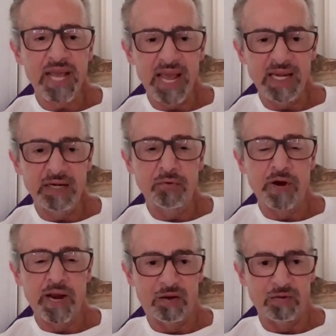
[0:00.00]
cannon
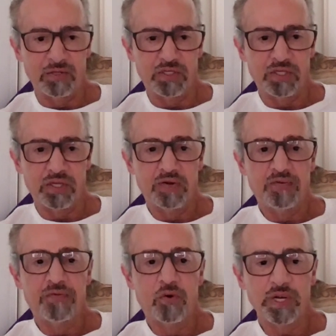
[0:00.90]
rounds,
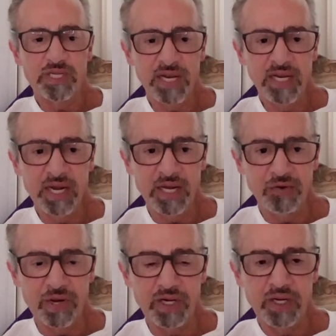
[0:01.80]

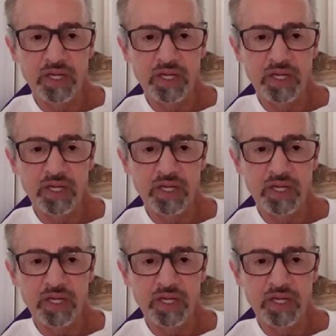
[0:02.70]
1,400.